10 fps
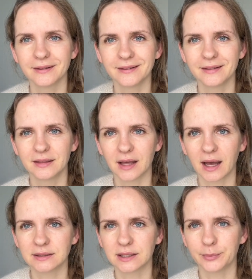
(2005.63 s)

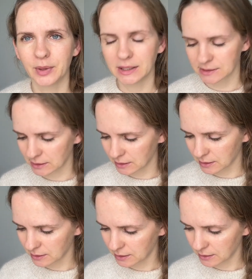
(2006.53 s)
that amazing
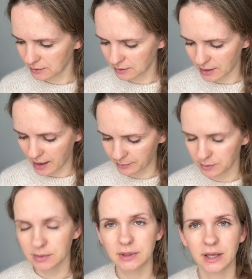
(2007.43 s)

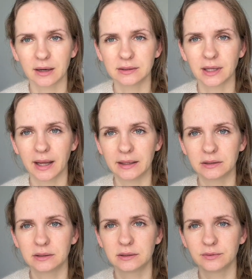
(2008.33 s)
Tam yarn
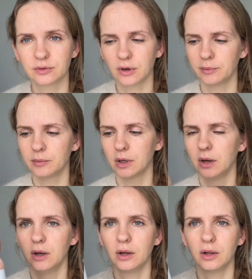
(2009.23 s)
dyer from
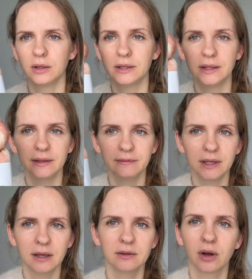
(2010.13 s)

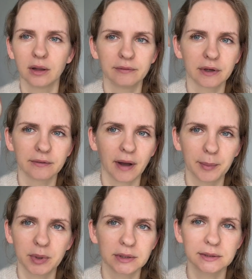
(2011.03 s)
Olivia and Oliver
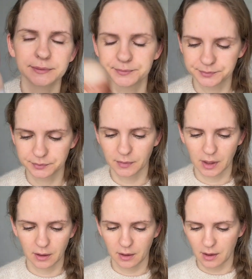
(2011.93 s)
Fibers,
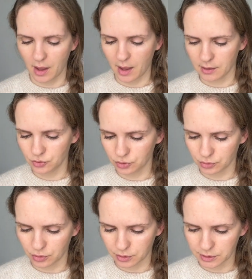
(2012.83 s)
and to
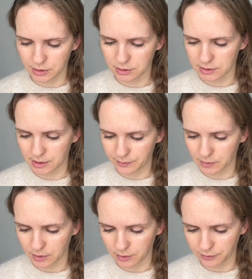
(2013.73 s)
order some
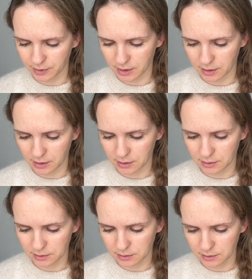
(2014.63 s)
of her
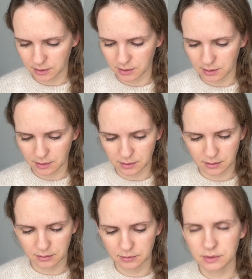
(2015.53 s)

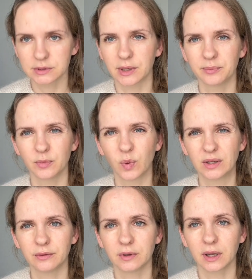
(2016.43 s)
some
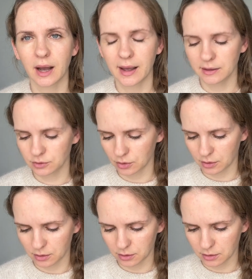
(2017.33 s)
one-of-a-kind
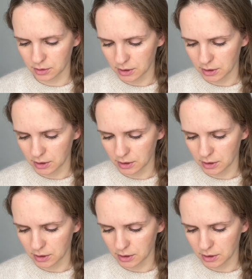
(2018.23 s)
or